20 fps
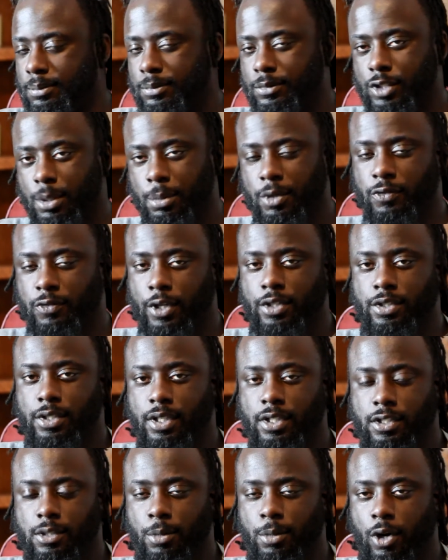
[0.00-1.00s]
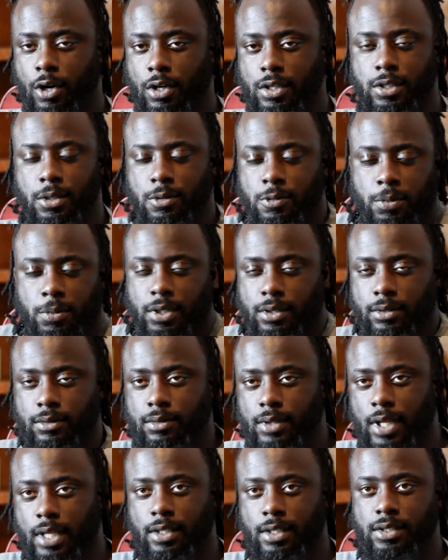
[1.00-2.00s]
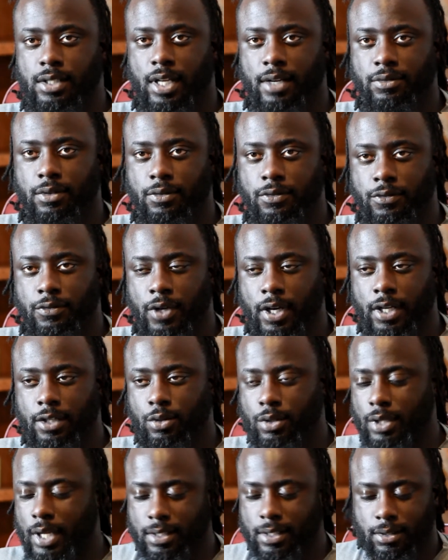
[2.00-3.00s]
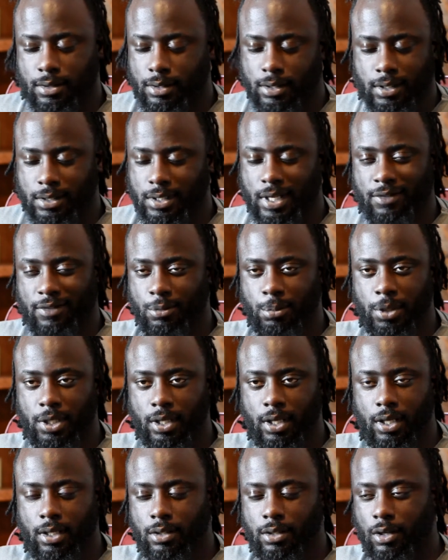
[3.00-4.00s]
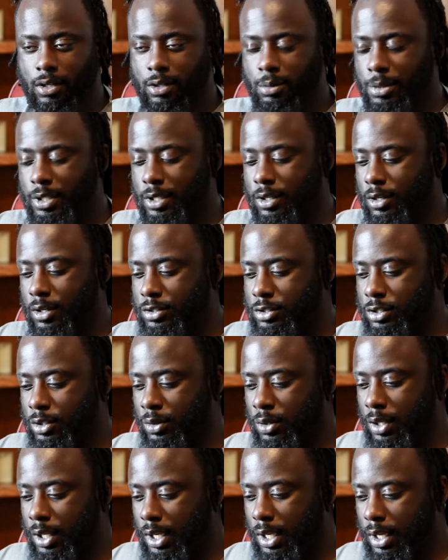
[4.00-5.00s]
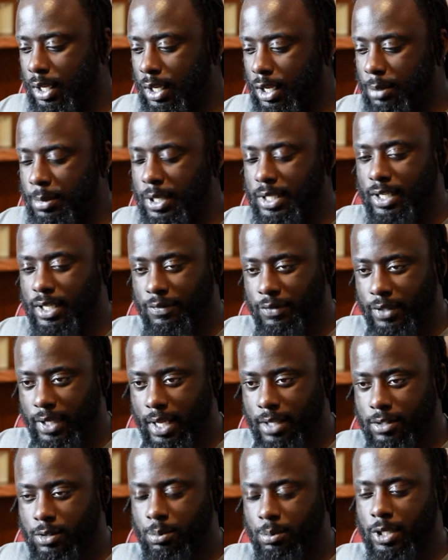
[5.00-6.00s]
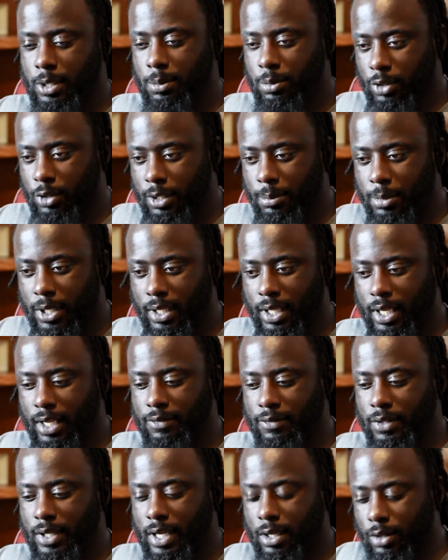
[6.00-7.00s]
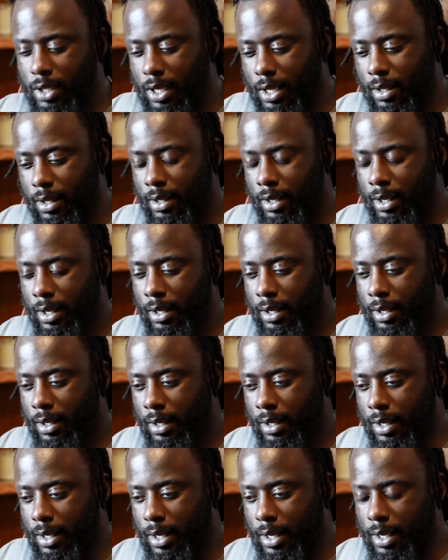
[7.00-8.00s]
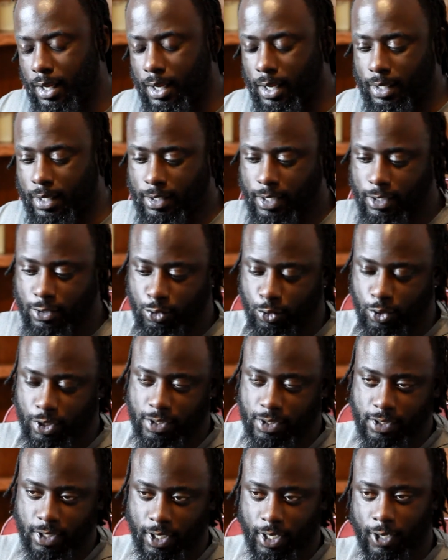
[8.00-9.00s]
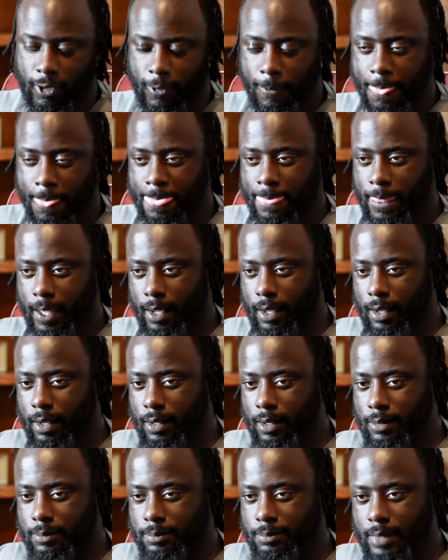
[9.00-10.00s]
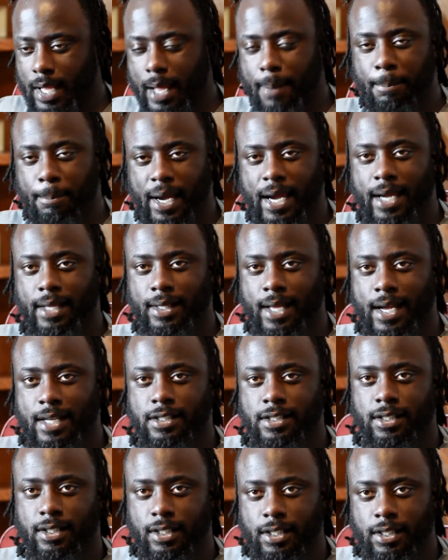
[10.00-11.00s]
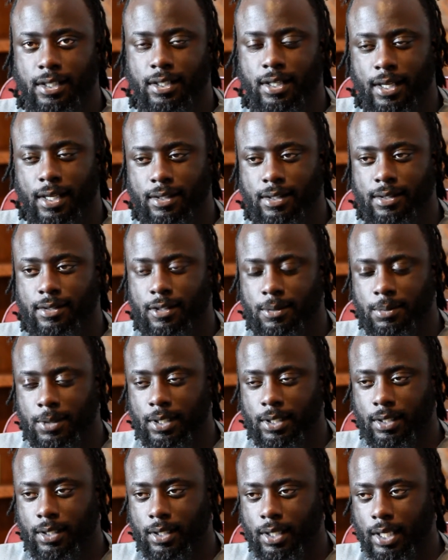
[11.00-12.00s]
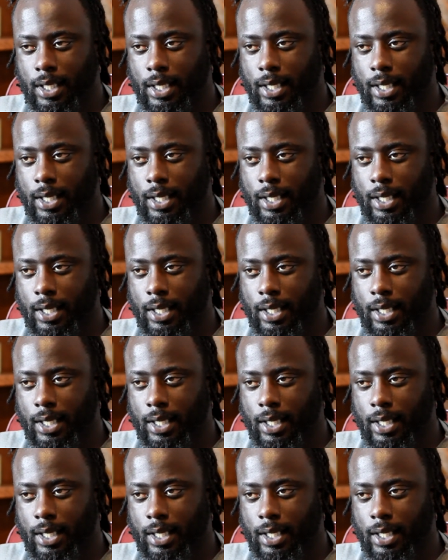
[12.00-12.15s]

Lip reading: some adversity, some hardships, but that doesn't have to define you. It doesn't have to be the end all or be all. So I definitely had some people in my life, and I guess you could say, not biologically connected to me,